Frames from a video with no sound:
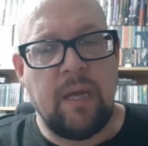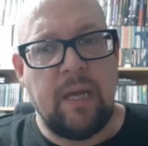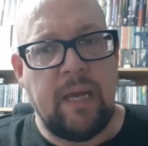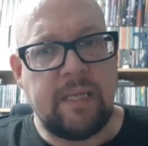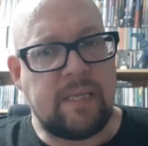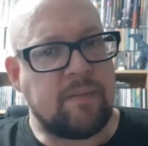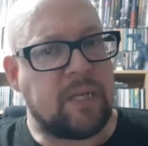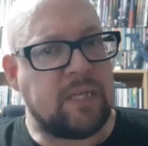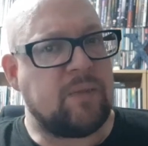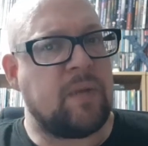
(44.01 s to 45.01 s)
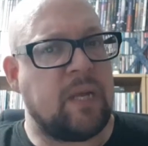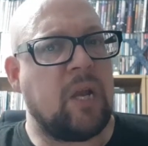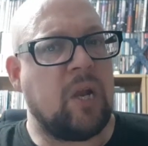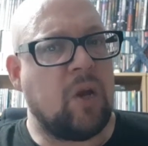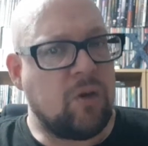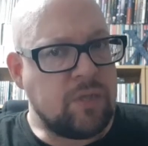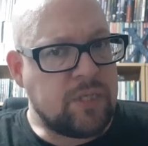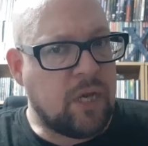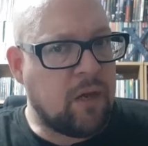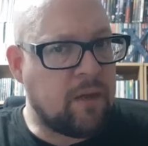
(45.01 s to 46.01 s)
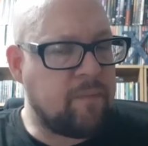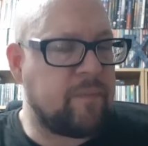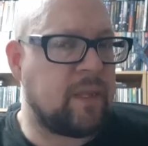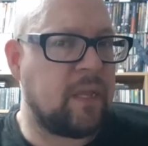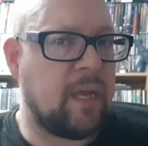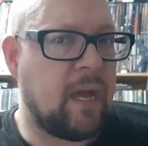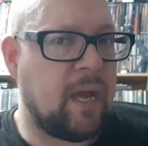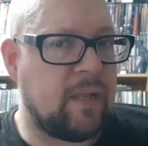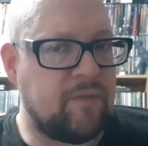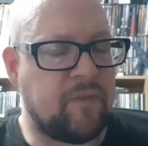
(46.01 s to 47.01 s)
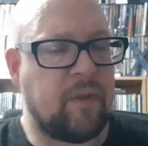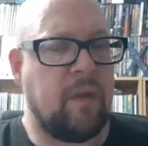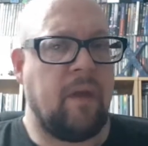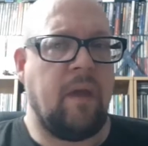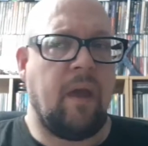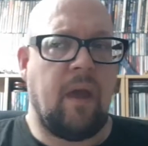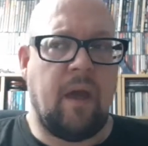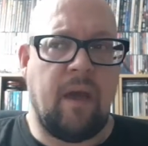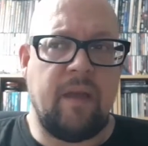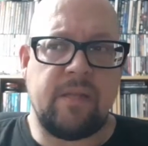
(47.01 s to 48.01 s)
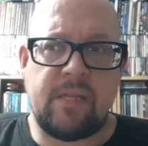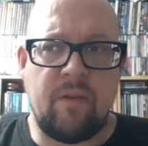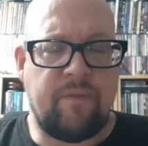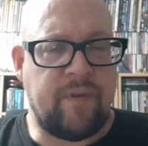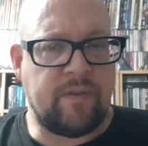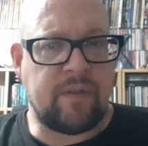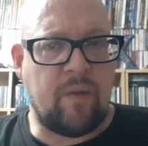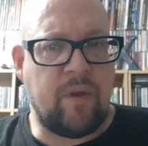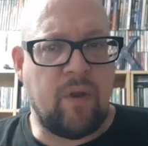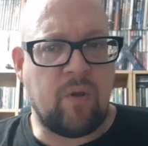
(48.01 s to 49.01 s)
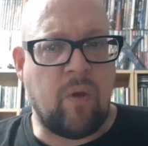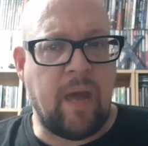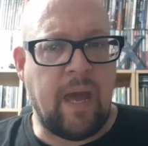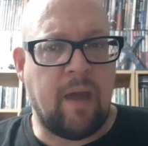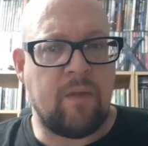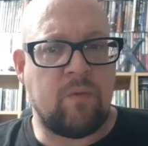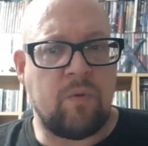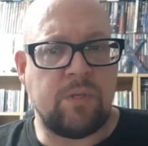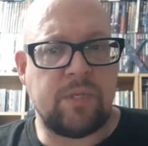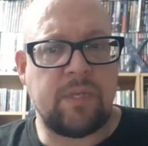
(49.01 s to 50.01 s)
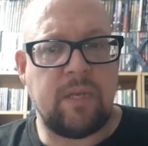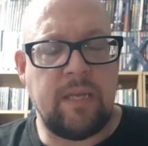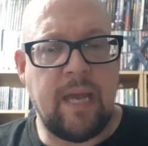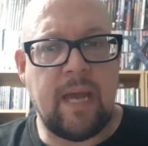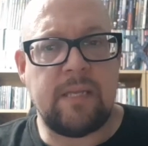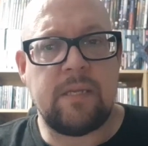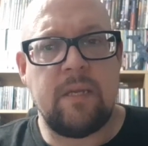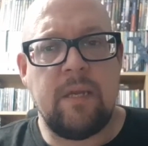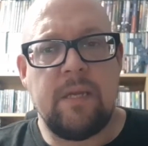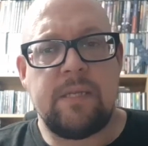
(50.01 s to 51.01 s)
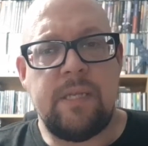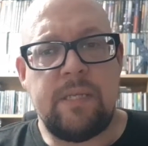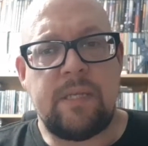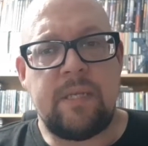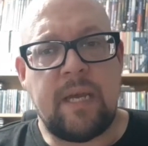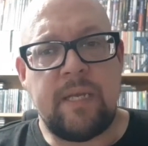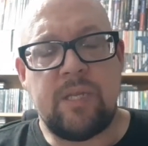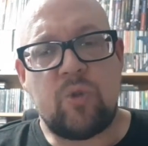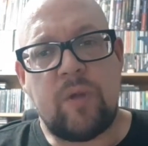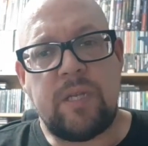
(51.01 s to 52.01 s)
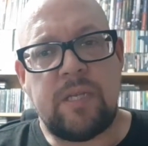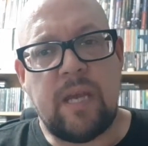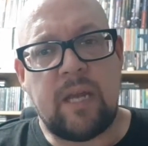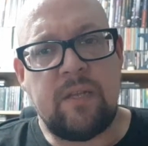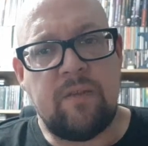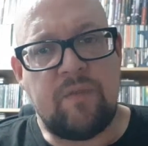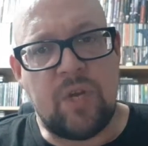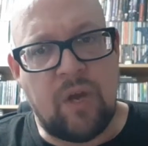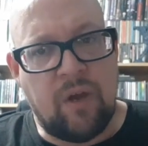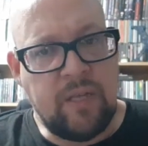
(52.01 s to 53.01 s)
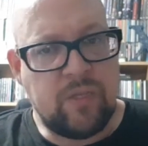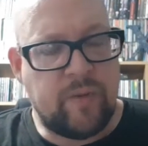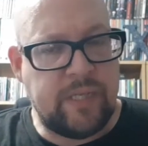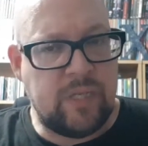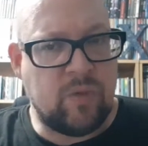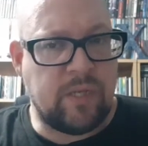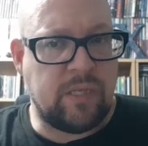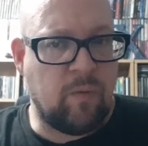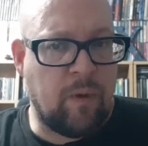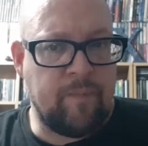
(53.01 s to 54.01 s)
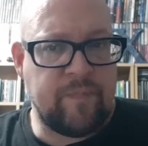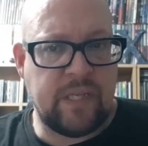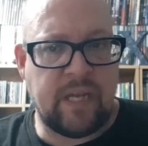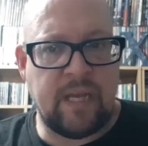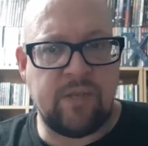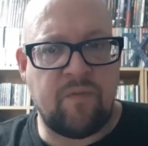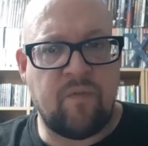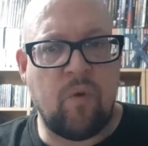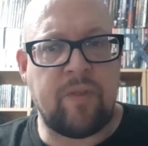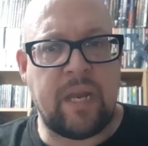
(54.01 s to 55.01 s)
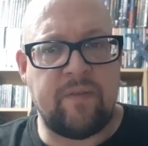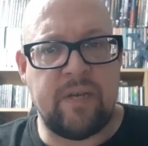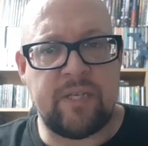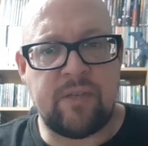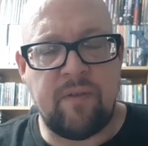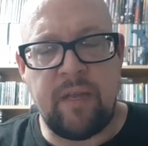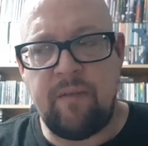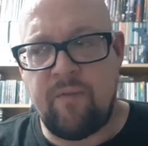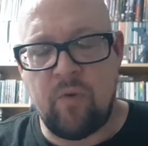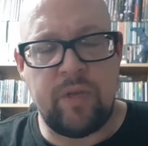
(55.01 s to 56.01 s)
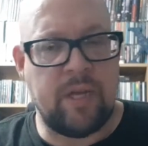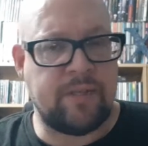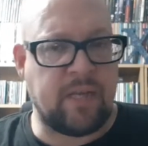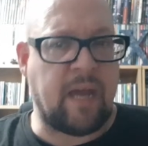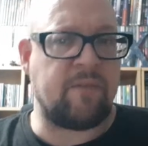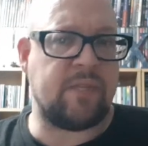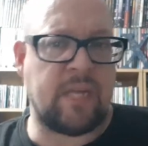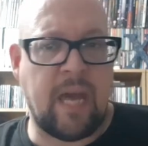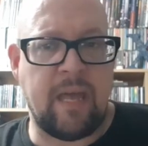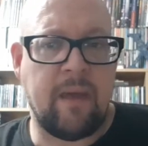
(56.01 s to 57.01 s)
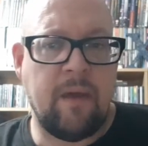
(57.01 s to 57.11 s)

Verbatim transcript: It seems like it's been a long time and uh, it still feels like we're not quite out of the woods yet. Since today is the 22nd of July 2021, today is the fourth anniversary, four years ago today,